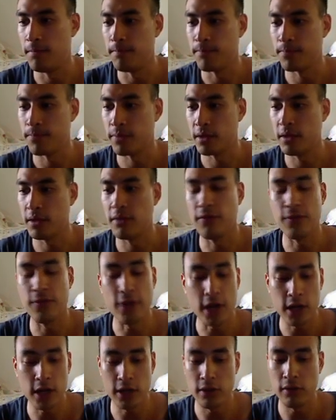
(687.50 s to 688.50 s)
it's
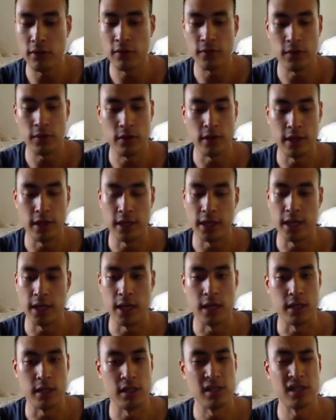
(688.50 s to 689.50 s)
very useful, and
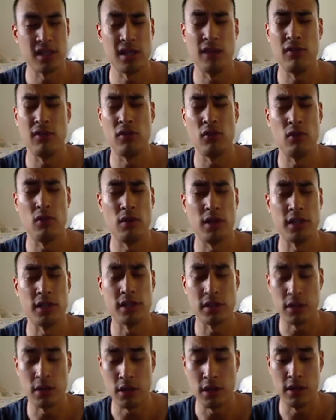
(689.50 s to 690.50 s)
again, it saves you a
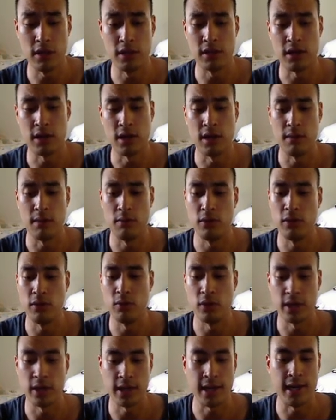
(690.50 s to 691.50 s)
ton of time when you
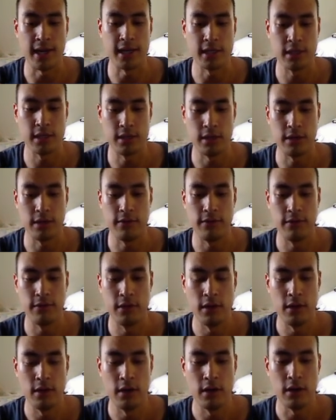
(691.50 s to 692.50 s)
want to cast stuff.
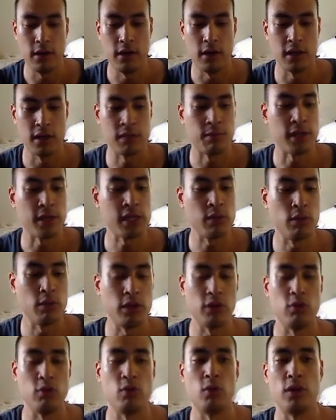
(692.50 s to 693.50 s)
Especially when
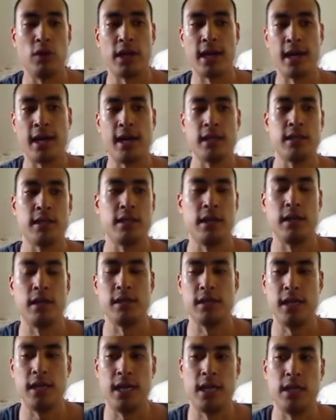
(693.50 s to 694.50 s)
you want to cast things
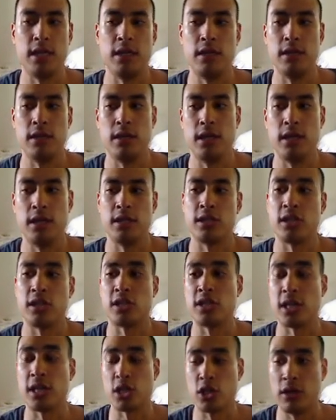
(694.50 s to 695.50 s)
in
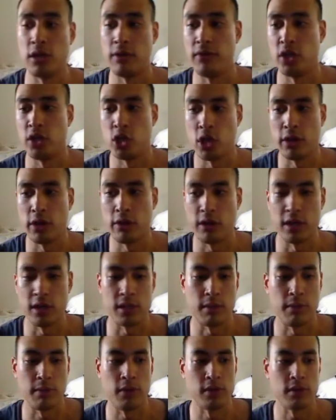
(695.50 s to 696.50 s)
succession of each other, as
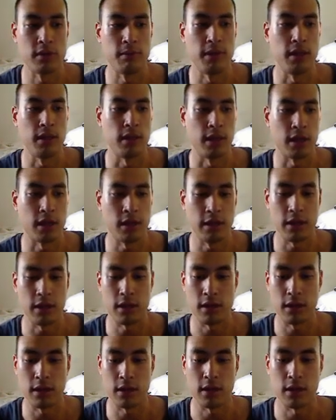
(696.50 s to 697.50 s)
opposed to being like click,
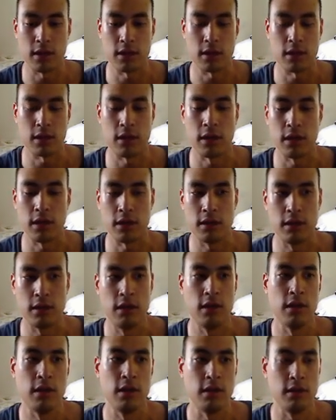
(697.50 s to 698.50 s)
click, click, click, click.
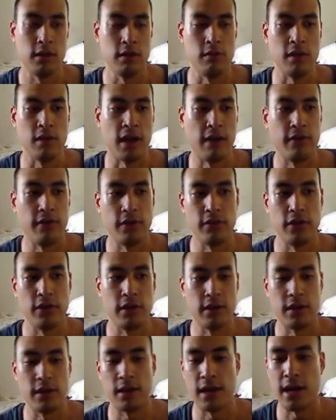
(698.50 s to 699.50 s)
You have
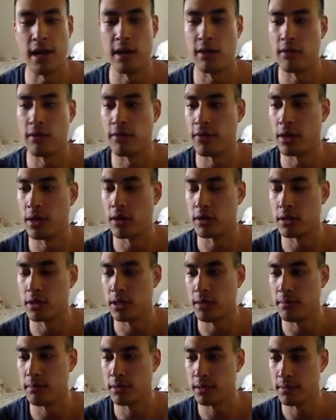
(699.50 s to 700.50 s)
everything at your
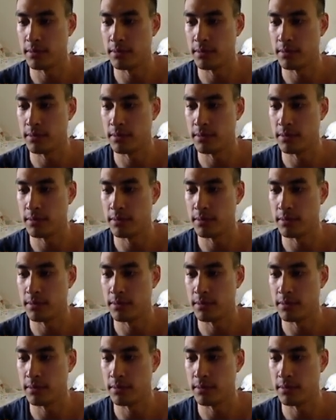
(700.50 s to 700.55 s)
fingertips.